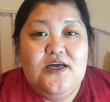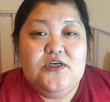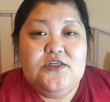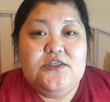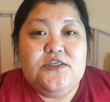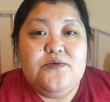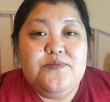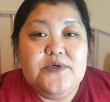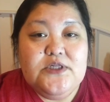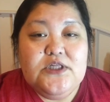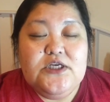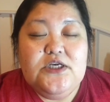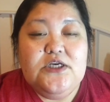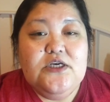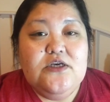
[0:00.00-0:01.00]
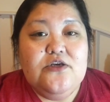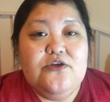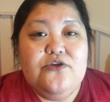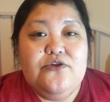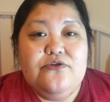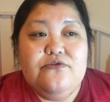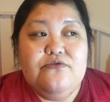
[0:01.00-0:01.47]
Typically,
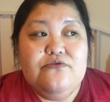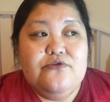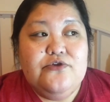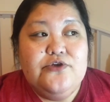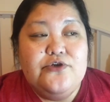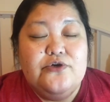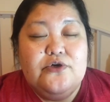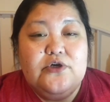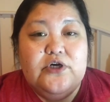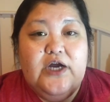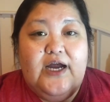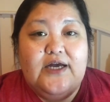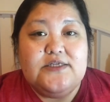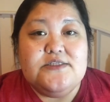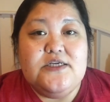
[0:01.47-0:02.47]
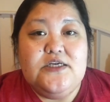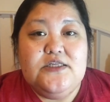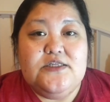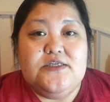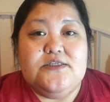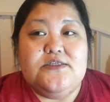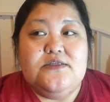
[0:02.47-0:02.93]
you're asking
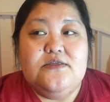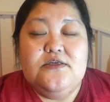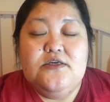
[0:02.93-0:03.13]
this